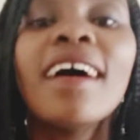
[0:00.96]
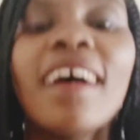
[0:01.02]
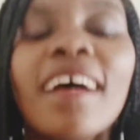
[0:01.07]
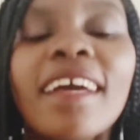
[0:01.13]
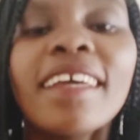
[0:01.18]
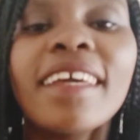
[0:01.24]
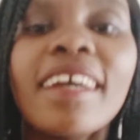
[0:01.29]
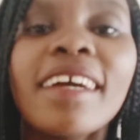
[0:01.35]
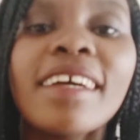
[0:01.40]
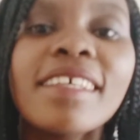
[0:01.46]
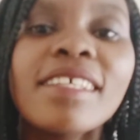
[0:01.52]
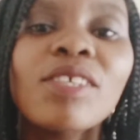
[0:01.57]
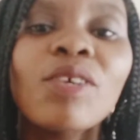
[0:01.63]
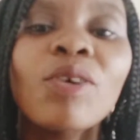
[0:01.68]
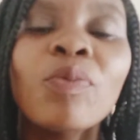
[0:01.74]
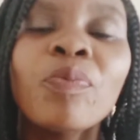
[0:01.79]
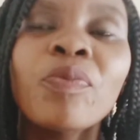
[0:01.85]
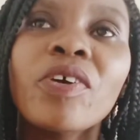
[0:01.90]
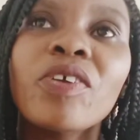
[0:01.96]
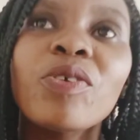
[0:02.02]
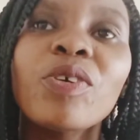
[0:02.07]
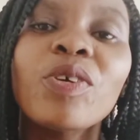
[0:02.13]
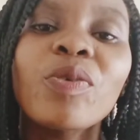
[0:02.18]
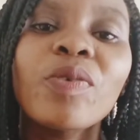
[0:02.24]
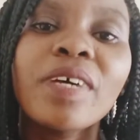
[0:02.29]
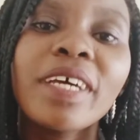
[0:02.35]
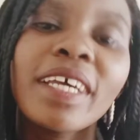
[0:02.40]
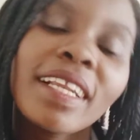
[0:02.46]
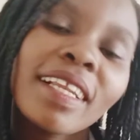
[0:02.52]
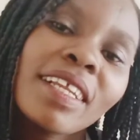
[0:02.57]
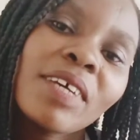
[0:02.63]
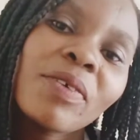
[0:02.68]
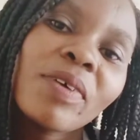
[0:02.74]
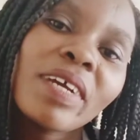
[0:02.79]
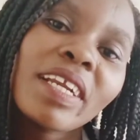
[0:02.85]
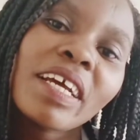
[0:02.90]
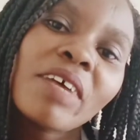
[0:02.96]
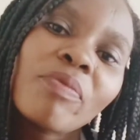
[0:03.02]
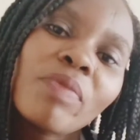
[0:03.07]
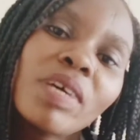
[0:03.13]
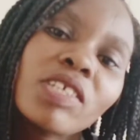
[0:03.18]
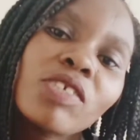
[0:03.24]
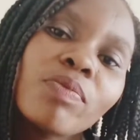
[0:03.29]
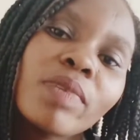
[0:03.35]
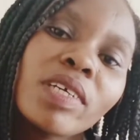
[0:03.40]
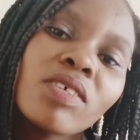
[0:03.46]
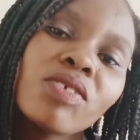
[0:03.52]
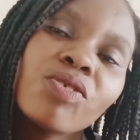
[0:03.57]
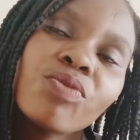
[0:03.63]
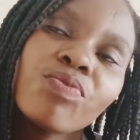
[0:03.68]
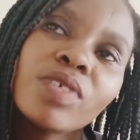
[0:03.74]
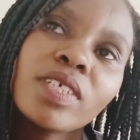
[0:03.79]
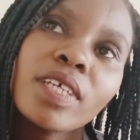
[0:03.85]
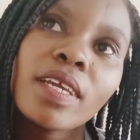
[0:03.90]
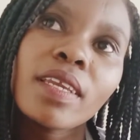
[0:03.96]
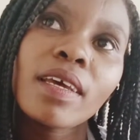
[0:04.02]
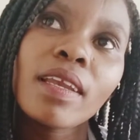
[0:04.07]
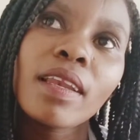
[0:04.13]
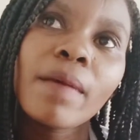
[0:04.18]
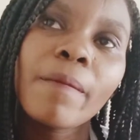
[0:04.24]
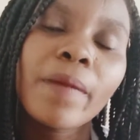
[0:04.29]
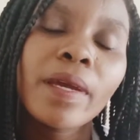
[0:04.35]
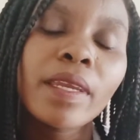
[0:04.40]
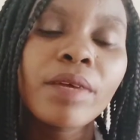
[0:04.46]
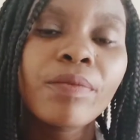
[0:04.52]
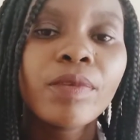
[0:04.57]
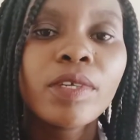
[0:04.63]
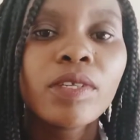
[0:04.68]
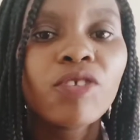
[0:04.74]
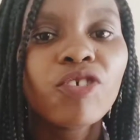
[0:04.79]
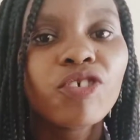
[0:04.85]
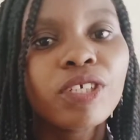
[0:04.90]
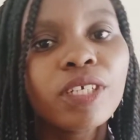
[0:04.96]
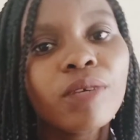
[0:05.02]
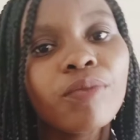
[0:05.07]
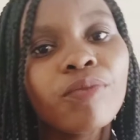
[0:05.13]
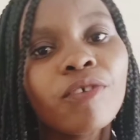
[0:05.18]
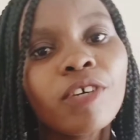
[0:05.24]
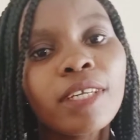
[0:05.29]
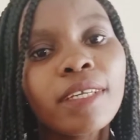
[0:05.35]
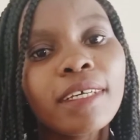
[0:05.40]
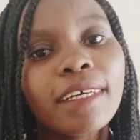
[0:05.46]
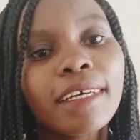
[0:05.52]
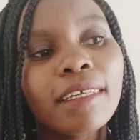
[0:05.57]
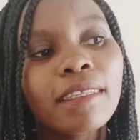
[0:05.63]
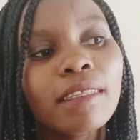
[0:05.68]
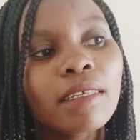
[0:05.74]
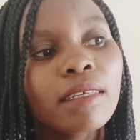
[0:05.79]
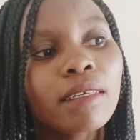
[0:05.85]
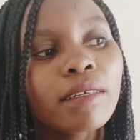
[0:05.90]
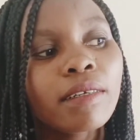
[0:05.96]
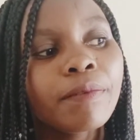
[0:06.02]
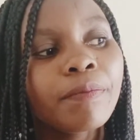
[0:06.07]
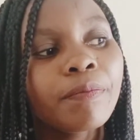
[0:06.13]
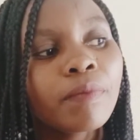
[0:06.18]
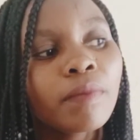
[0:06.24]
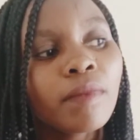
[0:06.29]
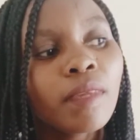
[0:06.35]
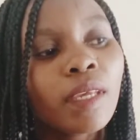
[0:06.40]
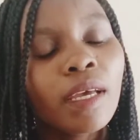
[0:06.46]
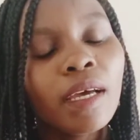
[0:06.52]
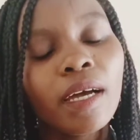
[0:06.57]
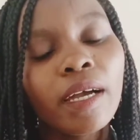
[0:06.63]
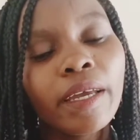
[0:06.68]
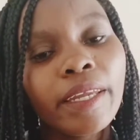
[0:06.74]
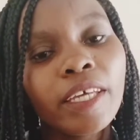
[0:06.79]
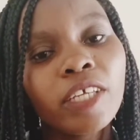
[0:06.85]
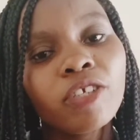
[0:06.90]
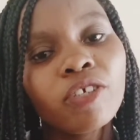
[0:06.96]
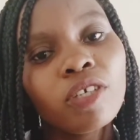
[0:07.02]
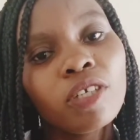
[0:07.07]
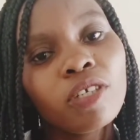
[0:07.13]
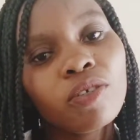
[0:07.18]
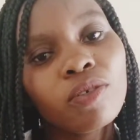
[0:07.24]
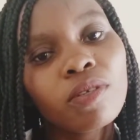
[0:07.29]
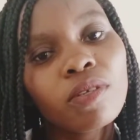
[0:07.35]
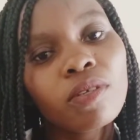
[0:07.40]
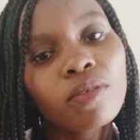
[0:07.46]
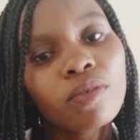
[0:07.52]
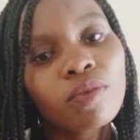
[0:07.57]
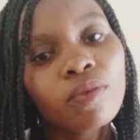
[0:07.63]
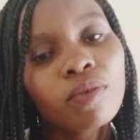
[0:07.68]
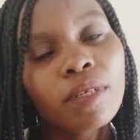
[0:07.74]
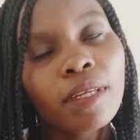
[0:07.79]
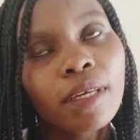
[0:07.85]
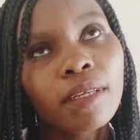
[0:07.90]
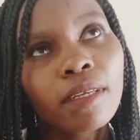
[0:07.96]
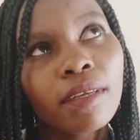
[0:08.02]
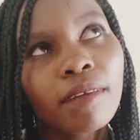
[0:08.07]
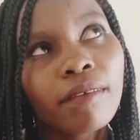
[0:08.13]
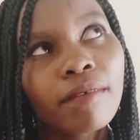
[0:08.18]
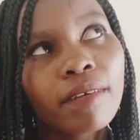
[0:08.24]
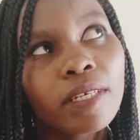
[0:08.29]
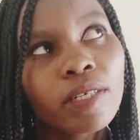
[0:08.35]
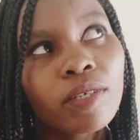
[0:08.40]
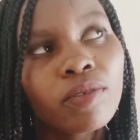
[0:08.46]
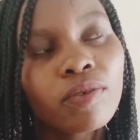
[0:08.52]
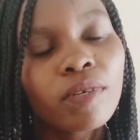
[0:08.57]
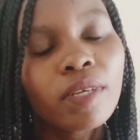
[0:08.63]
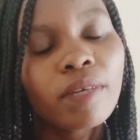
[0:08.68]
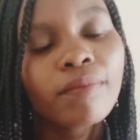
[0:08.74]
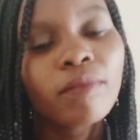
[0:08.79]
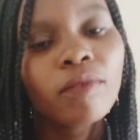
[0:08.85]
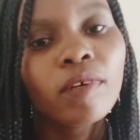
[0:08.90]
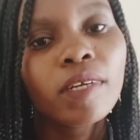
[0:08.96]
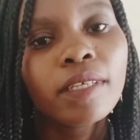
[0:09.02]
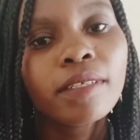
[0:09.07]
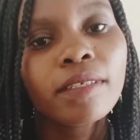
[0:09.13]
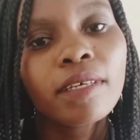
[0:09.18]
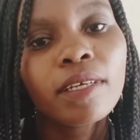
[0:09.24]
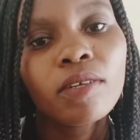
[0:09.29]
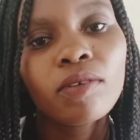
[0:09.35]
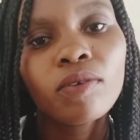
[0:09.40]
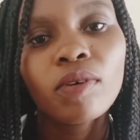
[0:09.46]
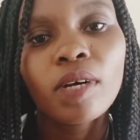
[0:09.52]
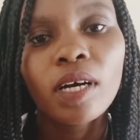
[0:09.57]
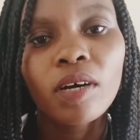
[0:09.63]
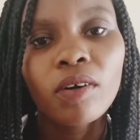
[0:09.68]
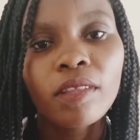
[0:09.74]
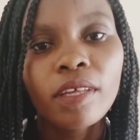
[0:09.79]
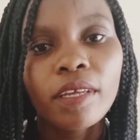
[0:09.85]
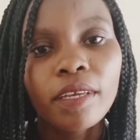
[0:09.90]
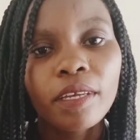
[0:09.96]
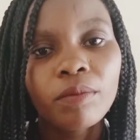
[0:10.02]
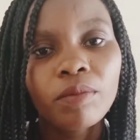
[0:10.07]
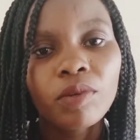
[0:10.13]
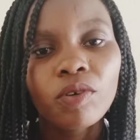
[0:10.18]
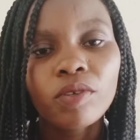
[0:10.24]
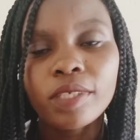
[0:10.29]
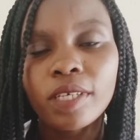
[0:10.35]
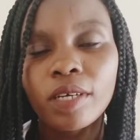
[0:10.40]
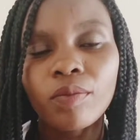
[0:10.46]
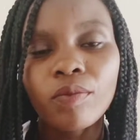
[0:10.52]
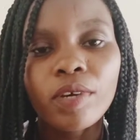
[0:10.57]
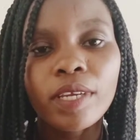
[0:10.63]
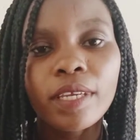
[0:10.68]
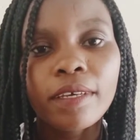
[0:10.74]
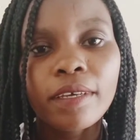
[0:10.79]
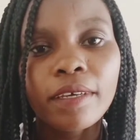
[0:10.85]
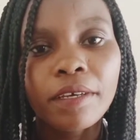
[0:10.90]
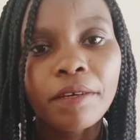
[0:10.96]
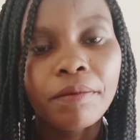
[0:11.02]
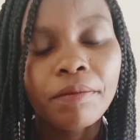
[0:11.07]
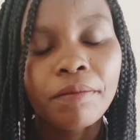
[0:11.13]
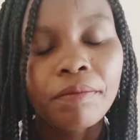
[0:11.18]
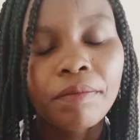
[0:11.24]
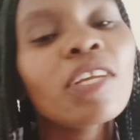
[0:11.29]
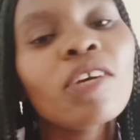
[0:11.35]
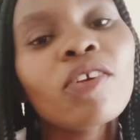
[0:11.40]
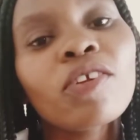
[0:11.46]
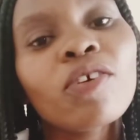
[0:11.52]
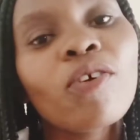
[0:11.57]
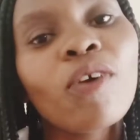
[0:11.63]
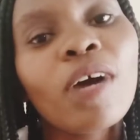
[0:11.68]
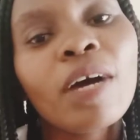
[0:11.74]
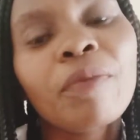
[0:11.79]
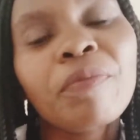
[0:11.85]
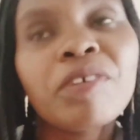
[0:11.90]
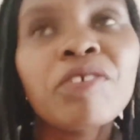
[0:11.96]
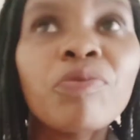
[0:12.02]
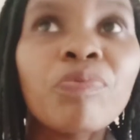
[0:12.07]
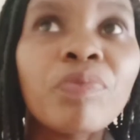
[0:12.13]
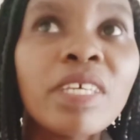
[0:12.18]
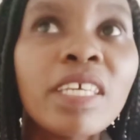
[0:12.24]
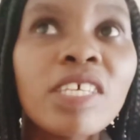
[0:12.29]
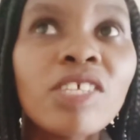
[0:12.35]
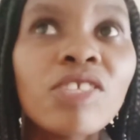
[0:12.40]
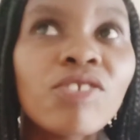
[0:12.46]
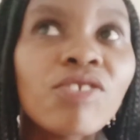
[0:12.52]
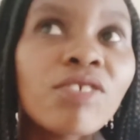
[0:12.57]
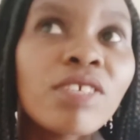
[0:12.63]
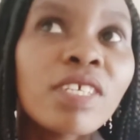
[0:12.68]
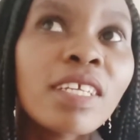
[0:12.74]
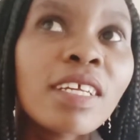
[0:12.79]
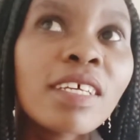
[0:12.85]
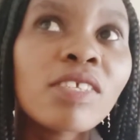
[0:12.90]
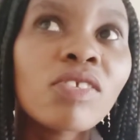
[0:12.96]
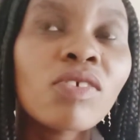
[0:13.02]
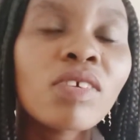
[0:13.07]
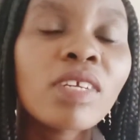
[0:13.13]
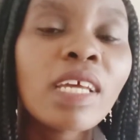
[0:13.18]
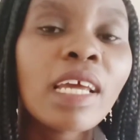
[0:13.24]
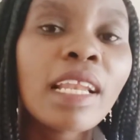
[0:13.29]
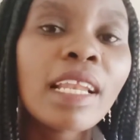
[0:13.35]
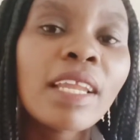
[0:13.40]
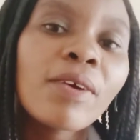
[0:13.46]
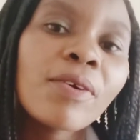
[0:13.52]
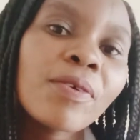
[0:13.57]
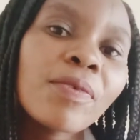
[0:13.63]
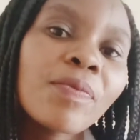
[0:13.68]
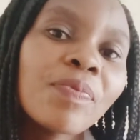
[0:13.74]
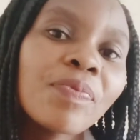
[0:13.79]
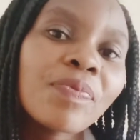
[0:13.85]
Hi guys, hope you're doing well. Welcome back to my YouTube channel. My name is Dr. Mweni Catherine, and I told you soon and very soon I'm gonna tell you how the name Dr. Mweni came. Leo niko hapa tupige story na story ya leo.